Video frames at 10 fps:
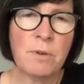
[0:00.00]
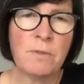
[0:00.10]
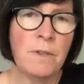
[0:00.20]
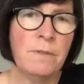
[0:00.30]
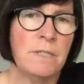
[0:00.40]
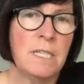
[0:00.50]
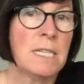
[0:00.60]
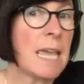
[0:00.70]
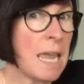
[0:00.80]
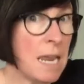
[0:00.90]
50 to
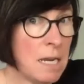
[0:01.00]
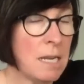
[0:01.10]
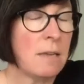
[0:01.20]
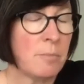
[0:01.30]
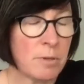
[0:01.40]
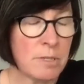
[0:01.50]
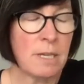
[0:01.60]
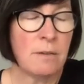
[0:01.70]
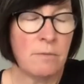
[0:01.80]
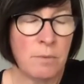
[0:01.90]
80%
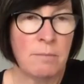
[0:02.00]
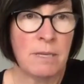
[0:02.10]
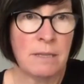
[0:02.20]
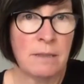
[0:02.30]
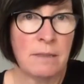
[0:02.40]
of women